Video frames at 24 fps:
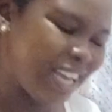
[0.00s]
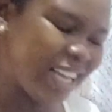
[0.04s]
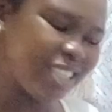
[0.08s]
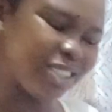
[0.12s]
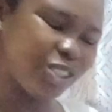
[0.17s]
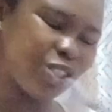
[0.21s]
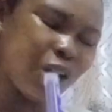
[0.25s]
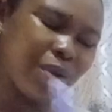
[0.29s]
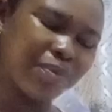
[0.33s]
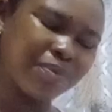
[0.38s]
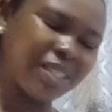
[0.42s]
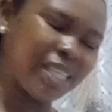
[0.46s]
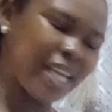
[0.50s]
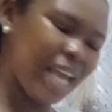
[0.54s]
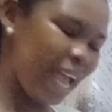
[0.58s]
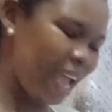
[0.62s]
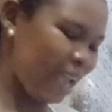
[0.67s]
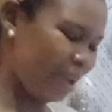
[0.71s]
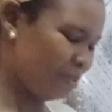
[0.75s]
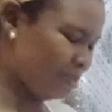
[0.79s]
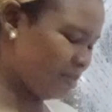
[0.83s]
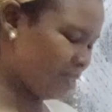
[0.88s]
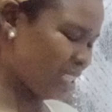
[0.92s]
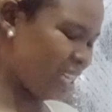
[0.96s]

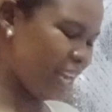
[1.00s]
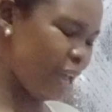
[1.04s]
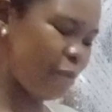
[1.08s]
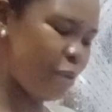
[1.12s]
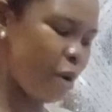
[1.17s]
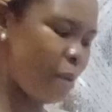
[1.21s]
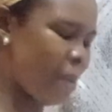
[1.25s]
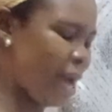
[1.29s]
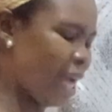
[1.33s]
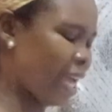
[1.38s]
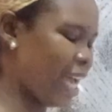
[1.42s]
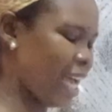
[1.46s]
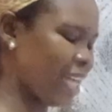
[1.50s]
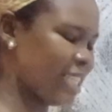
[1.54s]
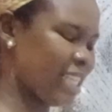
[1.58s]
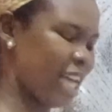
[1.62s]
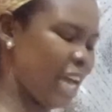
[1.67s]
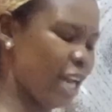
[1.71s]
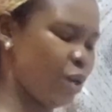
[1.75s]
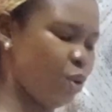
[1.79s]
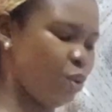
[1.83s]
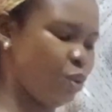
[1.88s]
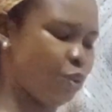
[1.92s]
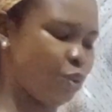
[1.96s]
Sometimes labor markets
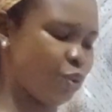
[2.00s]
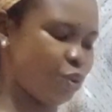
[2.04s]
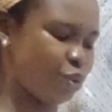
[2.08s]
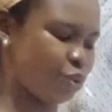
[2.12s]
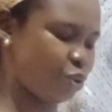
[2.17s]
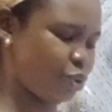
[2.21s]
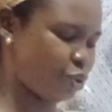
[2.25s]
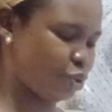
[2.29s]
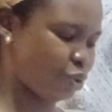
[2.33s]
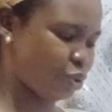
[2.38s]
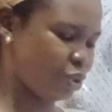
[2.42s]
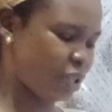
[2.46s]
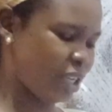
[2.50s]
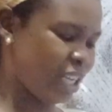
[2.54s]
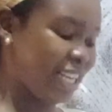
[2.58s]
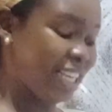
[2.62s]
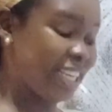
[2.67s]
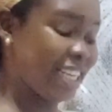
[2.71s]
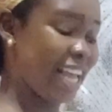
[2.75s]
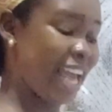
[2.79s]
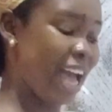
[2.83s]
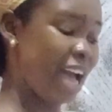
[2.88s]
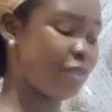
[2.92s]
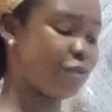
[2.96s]
are loose.
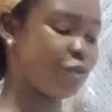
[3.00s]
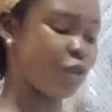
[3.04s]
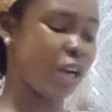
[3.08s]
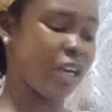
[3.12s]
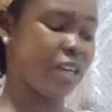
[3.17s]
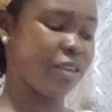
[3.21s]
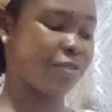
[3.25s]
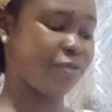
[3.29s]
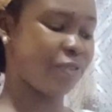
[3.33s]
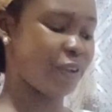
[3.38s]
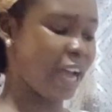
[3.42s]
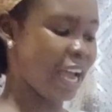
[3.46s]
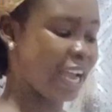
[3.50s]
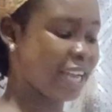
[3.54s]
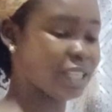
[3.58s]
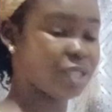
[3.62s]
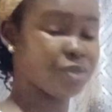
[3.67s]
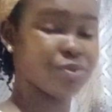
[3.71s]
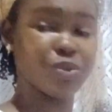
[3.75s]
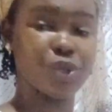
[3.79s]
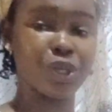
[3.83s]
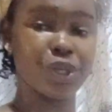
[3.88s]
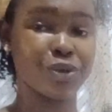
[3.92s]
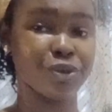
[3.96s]
They have
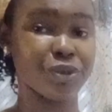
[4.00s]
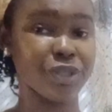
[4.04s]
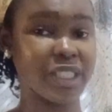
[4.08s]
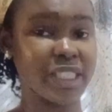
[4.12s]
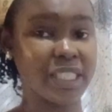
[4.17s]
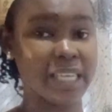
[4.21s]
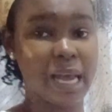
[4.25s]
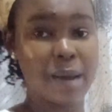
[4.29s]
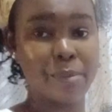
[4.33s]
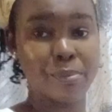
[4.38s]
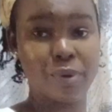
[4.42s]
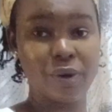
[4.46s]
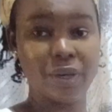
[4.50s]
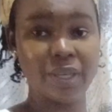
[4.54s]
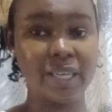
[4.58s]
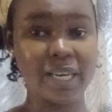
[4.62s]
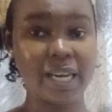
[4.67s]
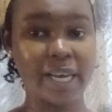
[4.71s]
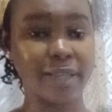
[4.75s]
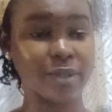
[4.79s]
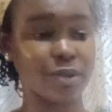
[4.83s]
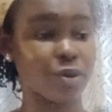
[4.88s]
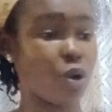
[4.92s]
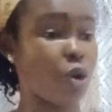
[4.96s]
qualified recruits in
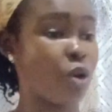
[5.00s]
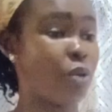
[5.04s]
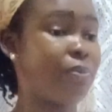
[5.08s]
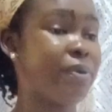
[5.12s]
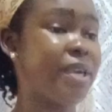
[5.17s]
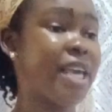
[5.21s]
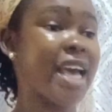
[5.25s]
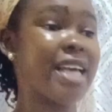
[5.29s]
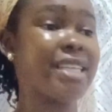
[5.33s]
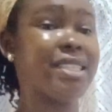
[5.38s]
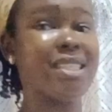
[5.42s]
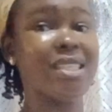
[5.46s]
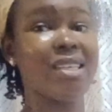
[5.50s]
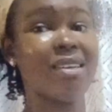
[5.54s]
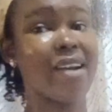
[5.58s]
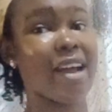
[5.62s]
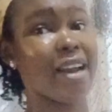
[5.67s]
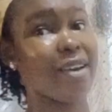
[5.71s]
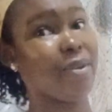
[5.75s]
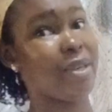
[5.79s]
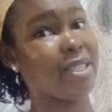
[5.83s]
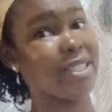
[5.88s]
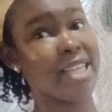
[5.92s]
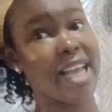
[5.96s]
abundance. Oh, BSc
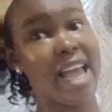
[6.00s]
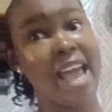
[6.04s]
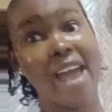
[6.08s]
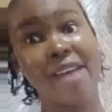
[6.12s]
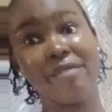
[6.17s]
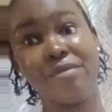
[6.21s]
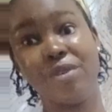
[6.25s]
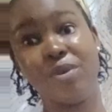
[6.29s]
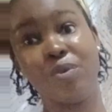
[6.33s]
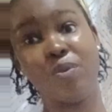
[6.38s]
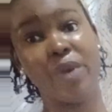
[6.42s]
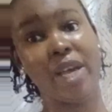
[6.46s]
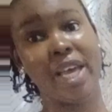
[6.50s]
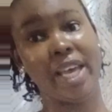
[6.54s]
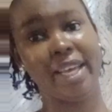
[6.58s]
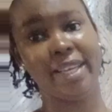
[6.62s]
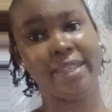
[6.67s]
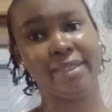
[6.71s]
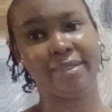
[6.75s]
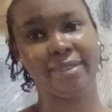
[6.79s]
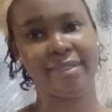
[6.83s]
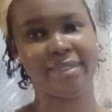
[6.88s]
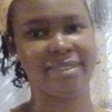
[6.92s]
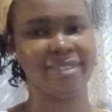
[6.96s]
graduates, they're
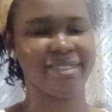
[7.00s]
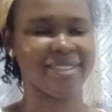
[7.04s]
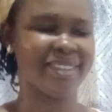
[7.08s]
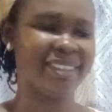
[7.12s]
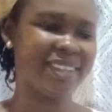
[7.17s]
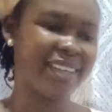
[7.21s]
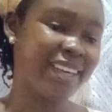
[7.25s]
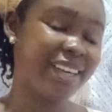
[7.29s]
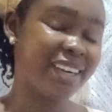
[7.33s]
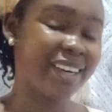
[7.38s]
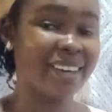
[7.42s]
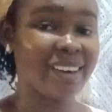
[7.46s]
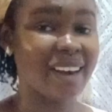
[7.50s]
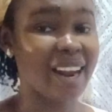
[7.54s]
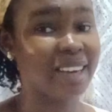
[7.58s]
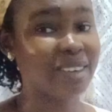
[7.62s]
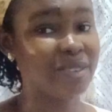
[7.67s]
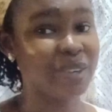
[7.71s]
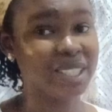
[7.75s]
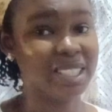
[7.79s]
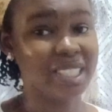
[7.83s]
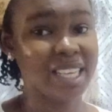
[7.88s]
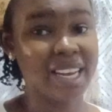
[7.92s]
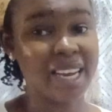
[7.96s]
everywhere.
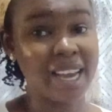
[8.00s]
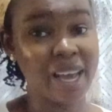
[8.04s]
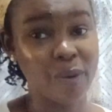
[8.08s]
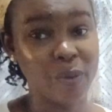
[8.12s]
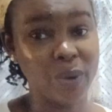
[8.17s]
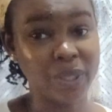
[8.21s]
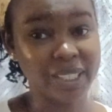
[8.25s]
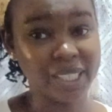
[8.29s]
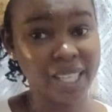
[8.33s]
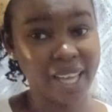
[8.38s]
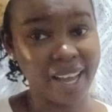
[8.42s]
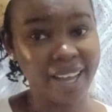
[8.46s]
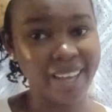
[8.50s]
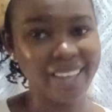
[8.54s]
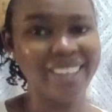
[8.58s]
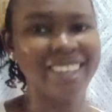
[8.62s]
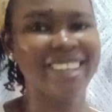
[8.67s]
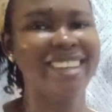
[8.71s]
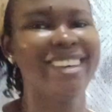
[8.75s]
Graduates and like water.